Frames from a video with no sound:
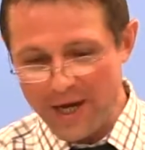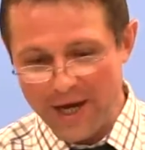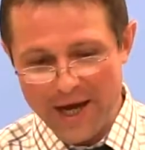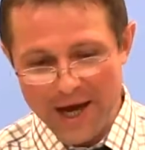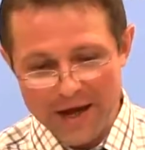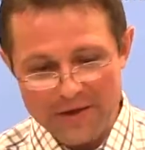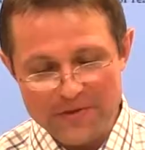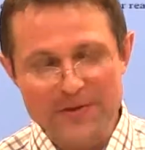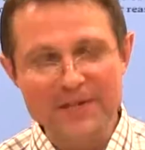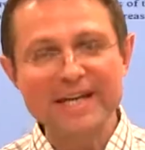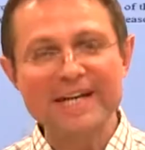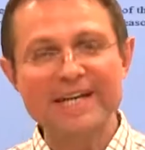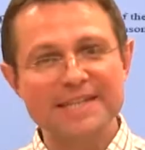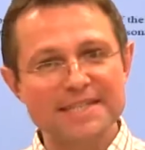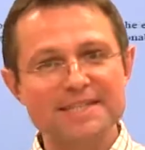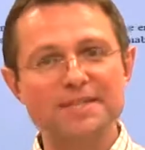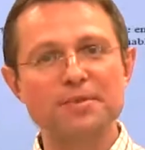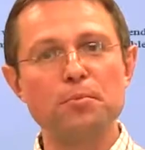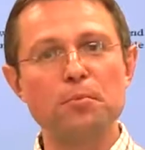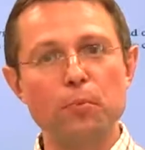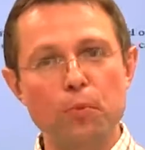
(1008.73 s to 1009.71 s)
I think
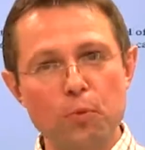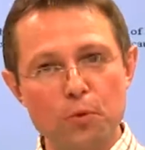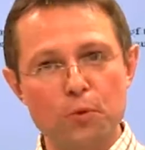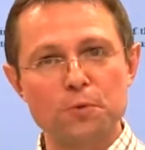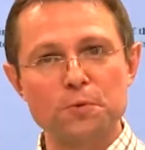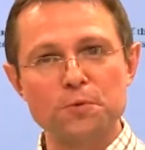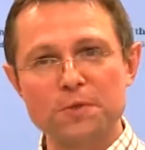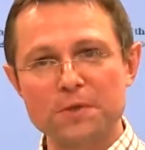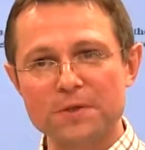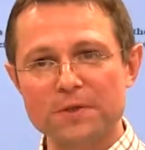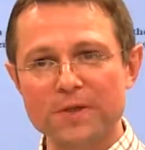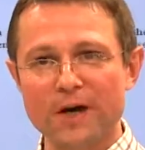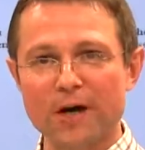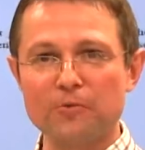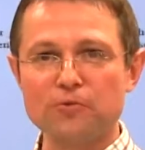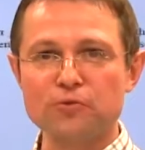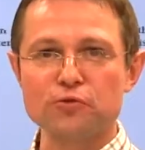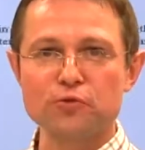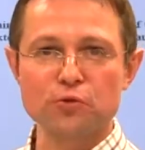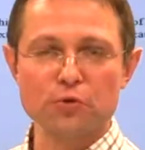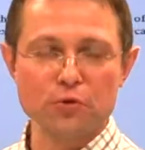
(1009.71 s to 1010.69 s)
it's important
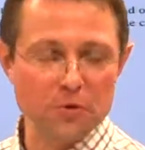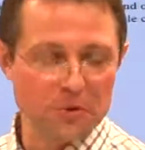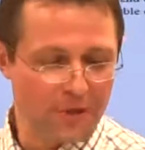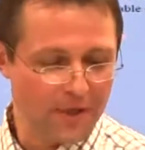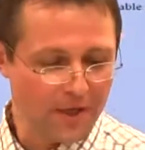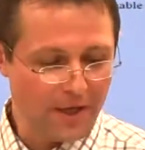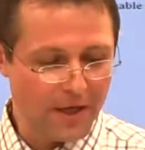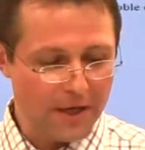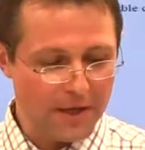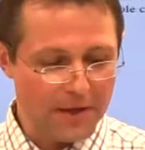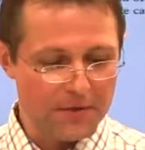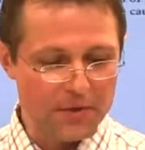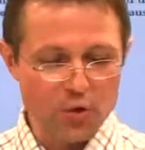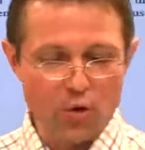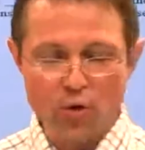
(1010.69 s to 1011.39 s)
enough. So the